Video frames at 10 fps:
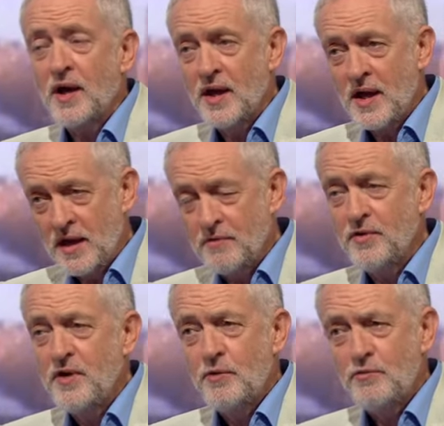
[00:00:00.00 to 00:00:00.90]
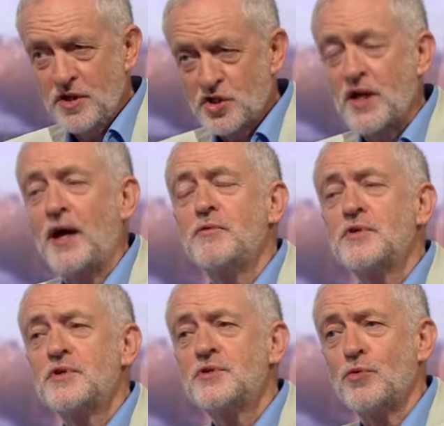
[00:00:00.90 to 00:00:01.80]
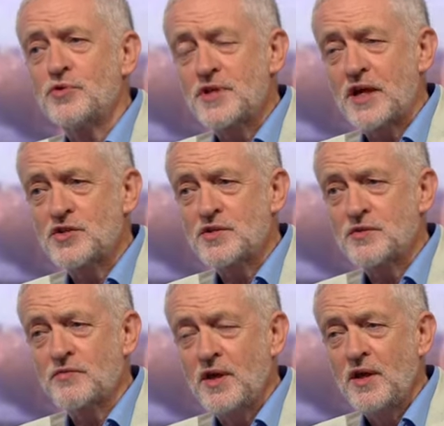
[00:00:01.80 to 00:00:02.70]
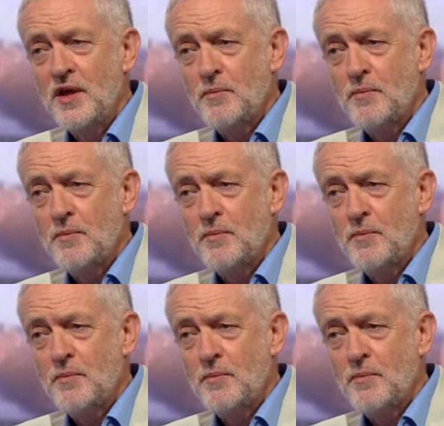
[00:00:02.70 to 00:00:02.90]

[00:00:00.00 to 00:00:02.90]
I have reached out to all sections of the